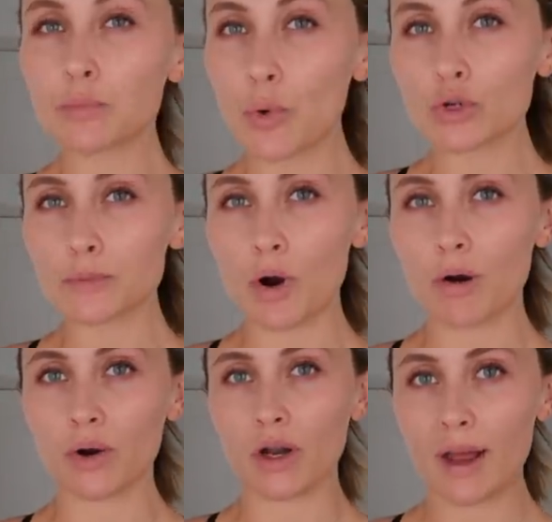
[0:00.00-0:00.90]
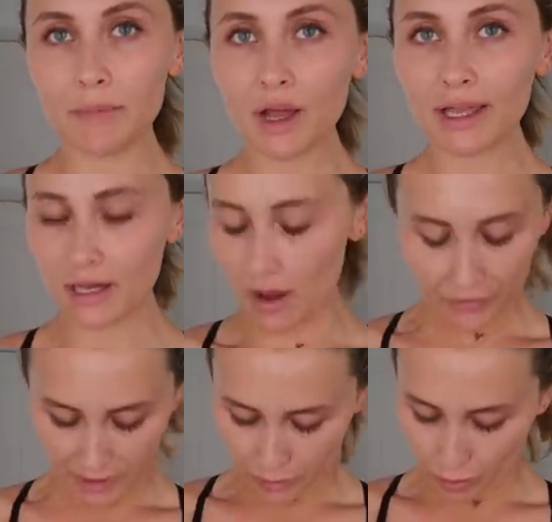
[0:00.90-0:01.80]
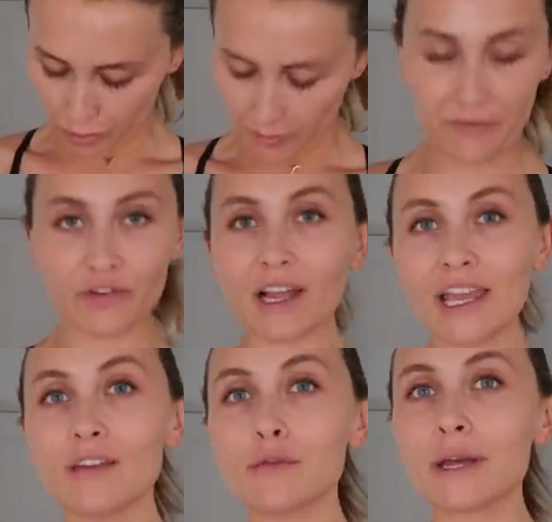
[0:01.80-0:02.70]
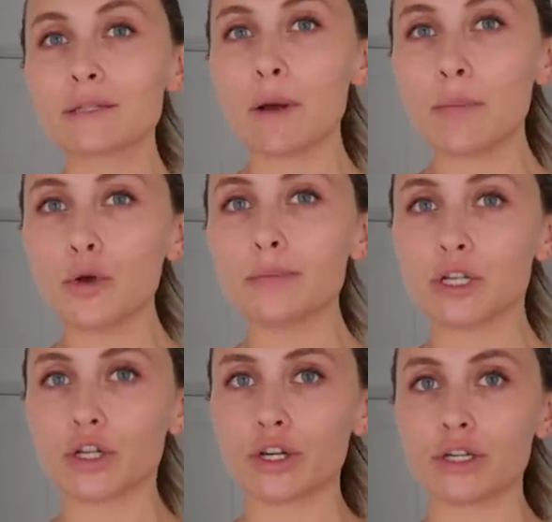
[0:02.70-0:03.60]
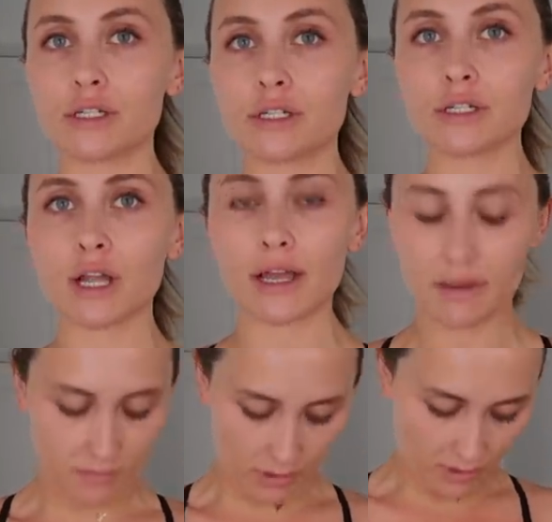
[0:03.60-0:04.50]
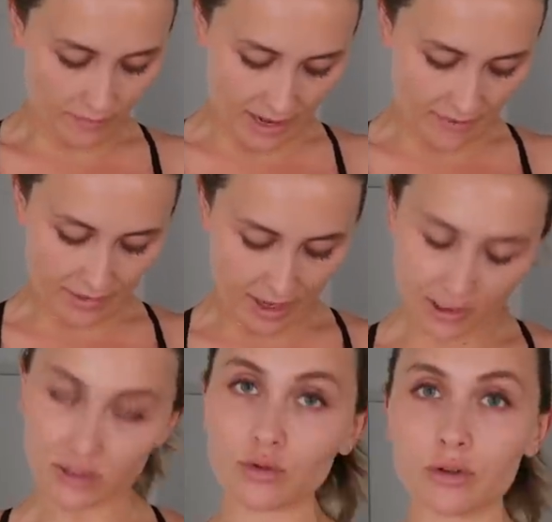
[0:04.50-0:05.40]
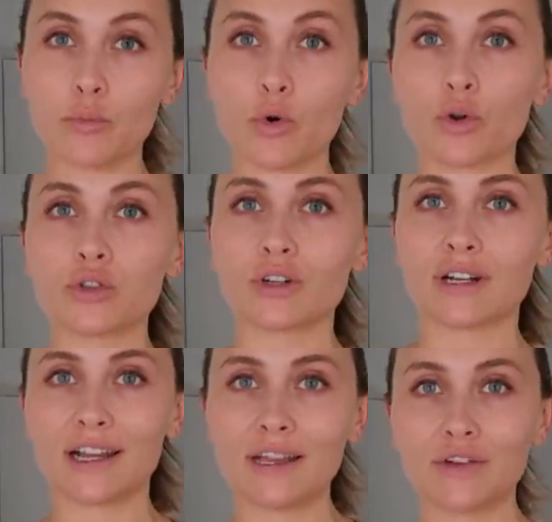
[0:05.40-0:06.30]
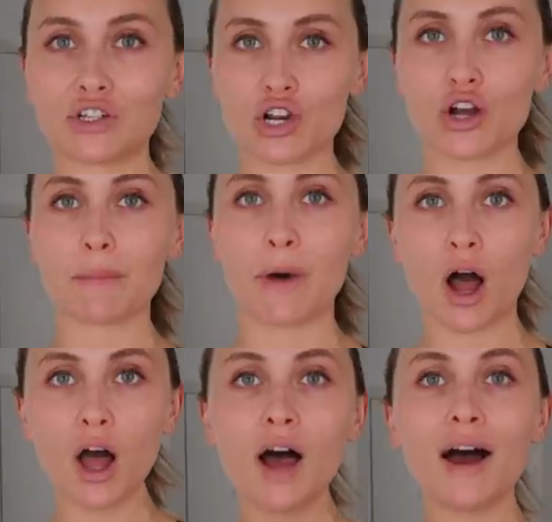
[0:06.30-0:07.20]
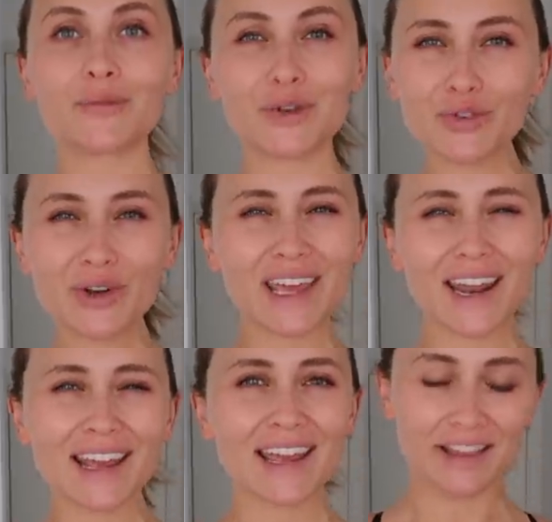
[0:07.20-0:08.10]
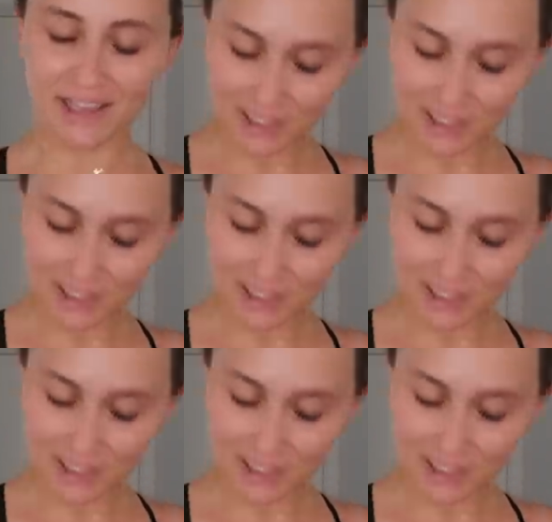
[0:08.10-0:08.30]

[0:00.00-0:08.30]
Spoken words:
sports bra on. I'm like in love with this sports bra. I feel like it even makes my boobs look good. Like, I don't really ever get that sort of more sort of cleavage look, but we're sort of getting it in